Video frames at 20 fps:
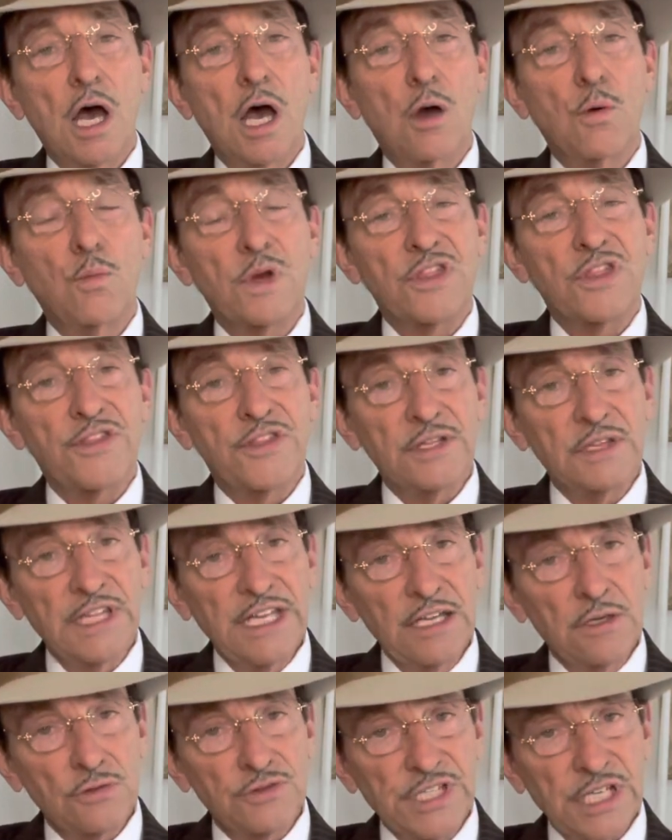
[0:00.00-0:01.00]
was the
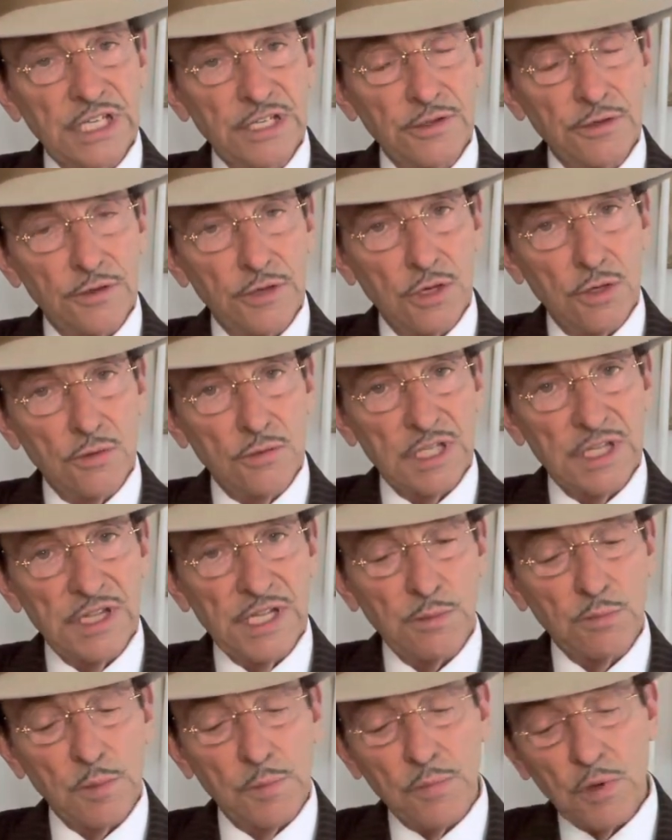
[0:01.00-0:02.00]
legal tender note, and they
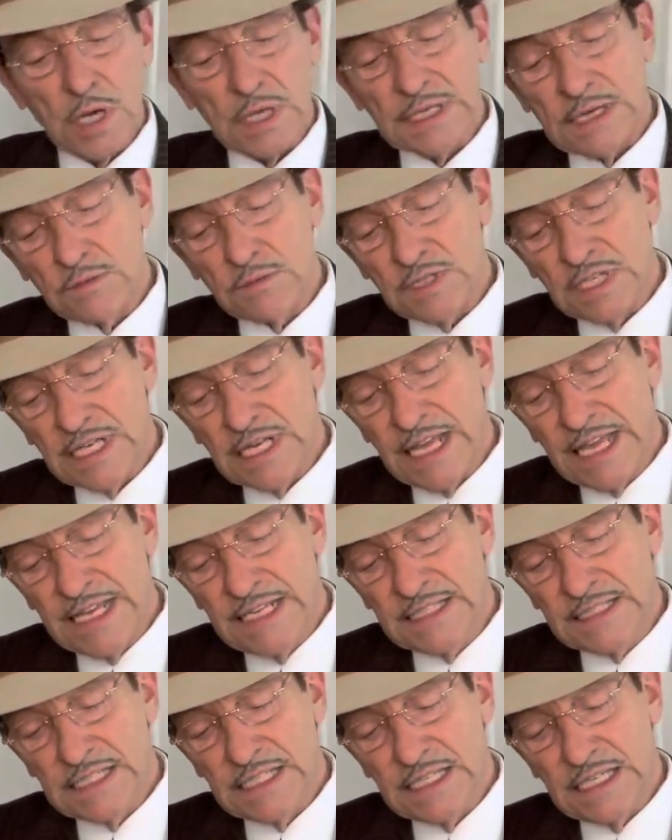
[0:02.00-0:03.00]
were brought out in
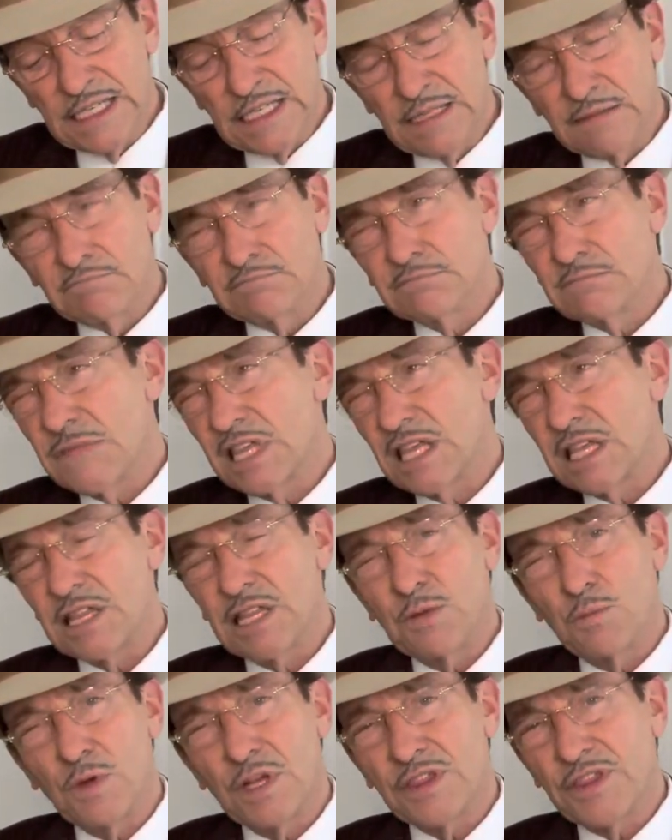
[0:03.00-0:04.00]

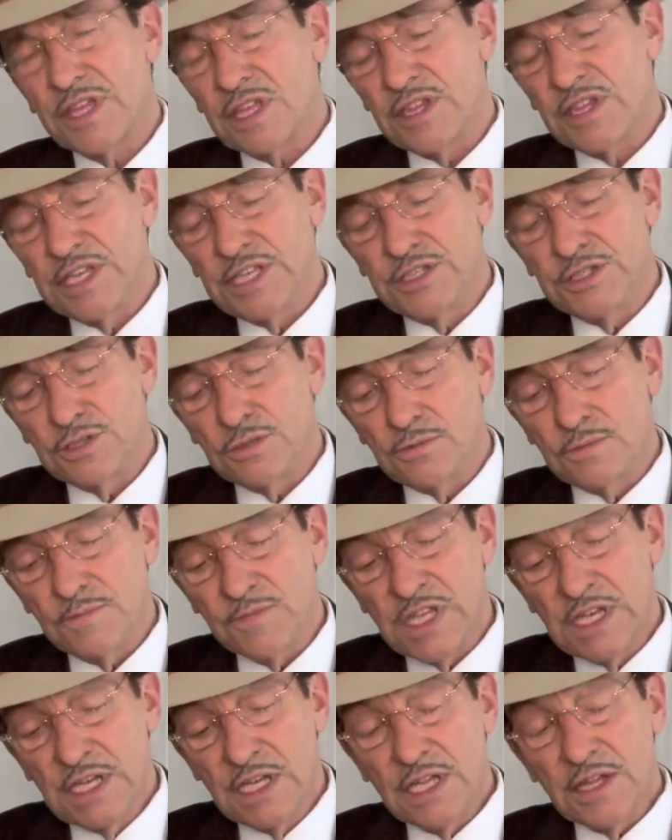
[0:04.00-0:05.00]
1861-62.
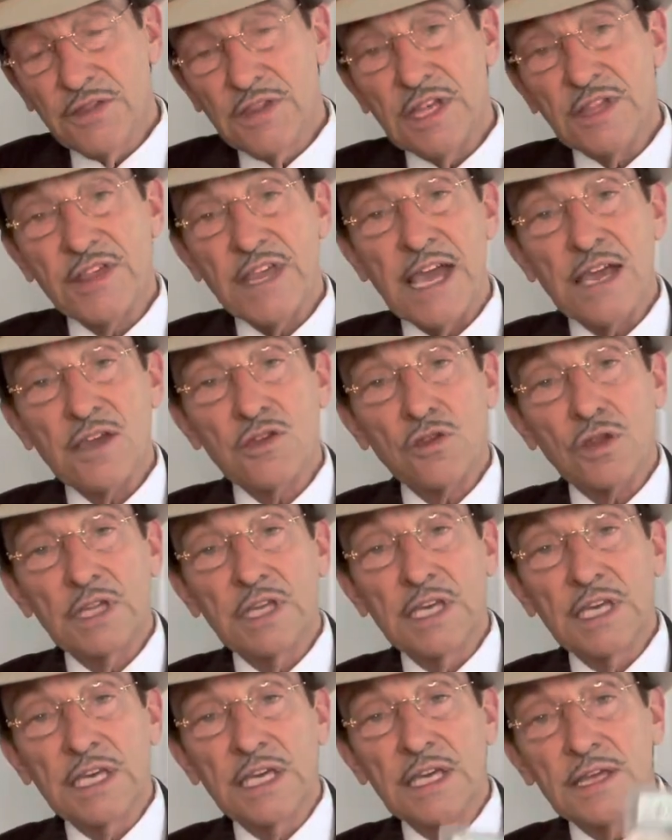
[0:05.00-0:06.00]
This actually
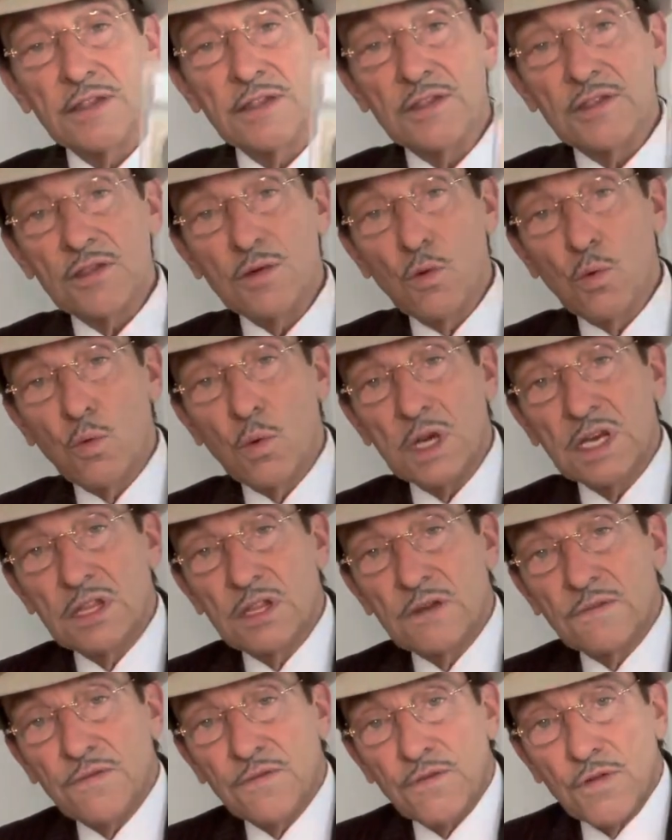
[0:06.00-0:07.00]
is one of
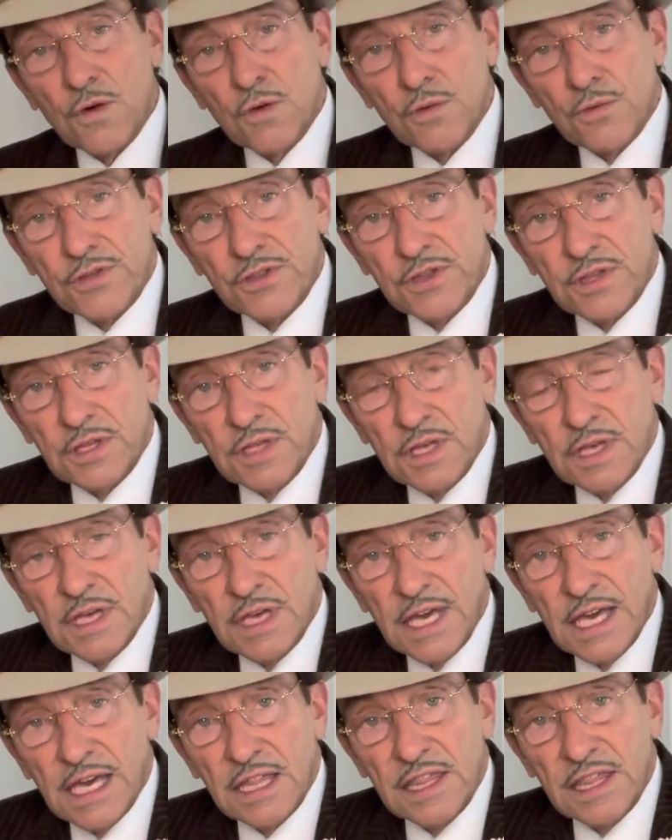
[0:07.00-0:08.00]
the first
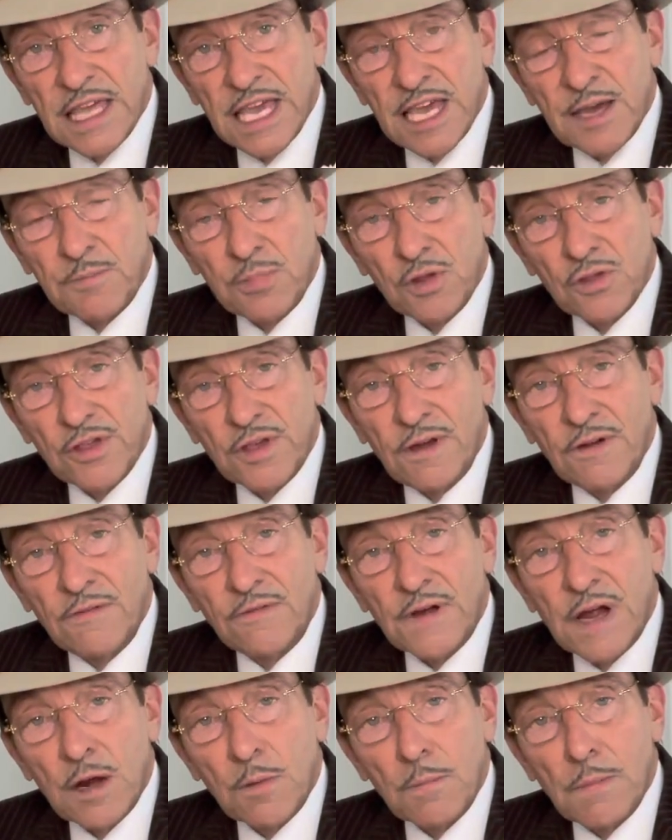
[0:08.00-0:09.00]
examples of
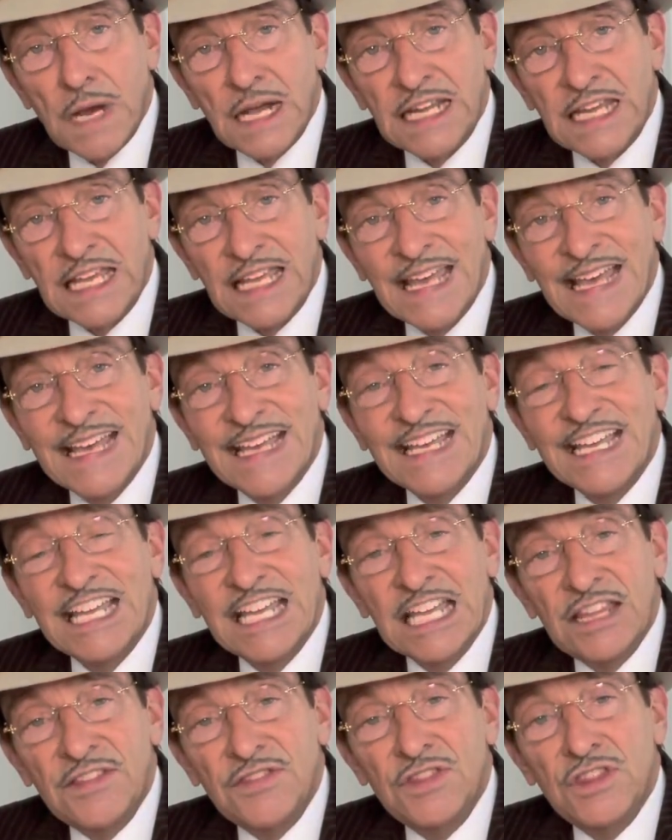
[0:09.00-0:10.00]
our money
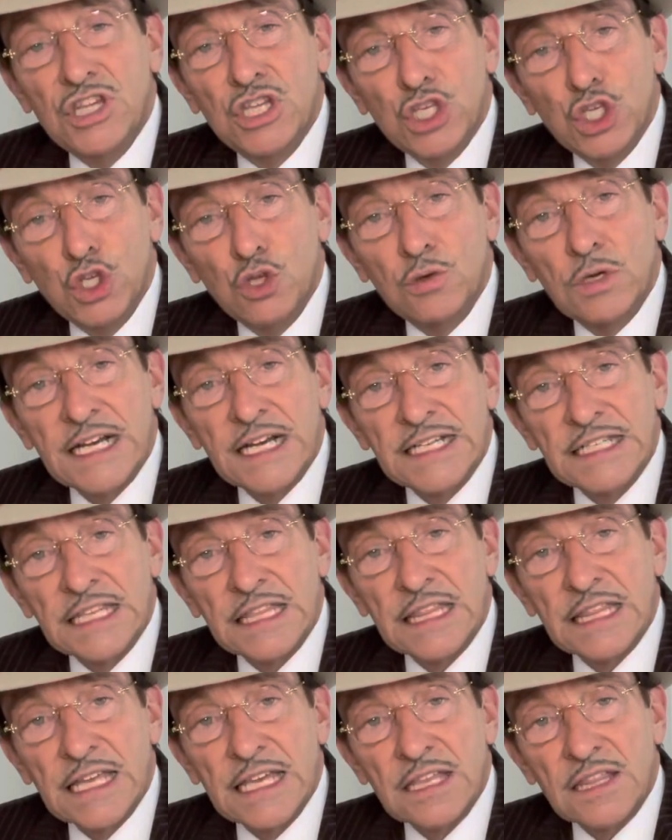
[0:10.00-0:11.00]
in the United
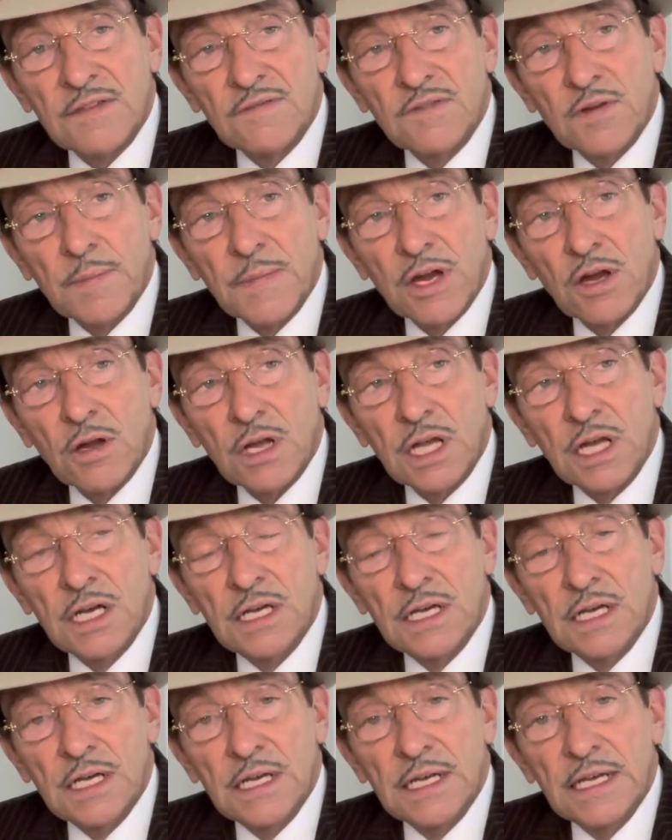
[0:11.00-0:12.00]
States of America.
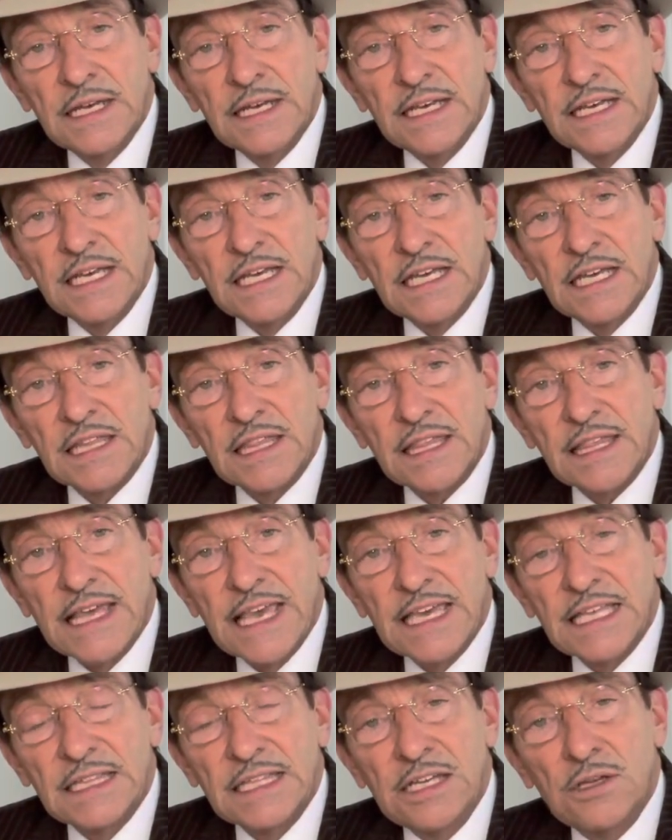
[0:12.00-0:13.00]
It's
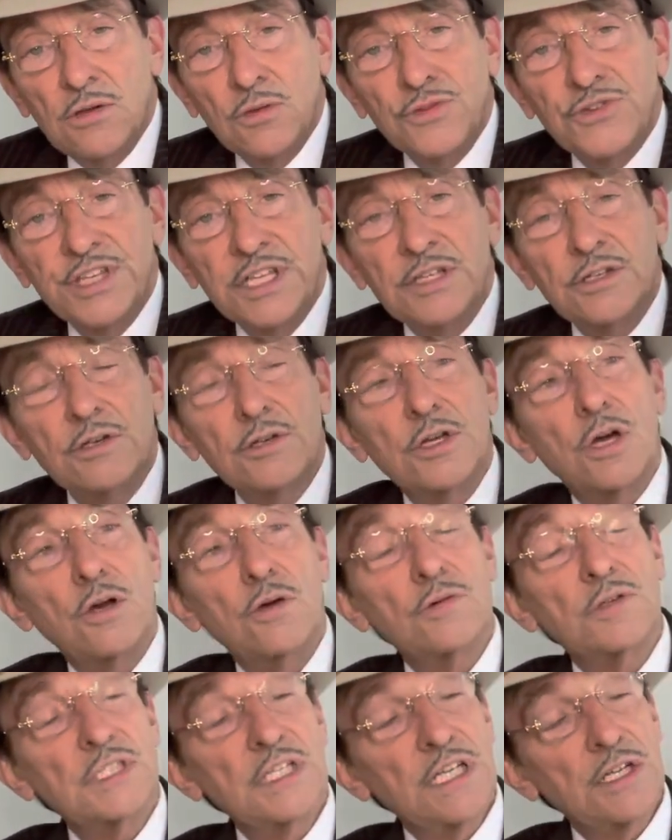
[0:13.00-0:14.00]
a legal tender
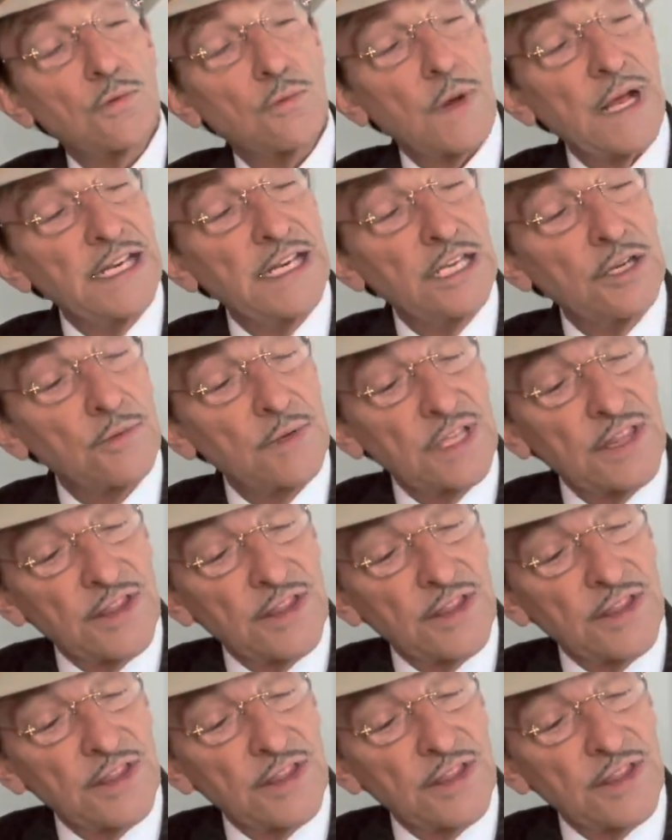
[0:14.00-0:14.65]
note, and right here it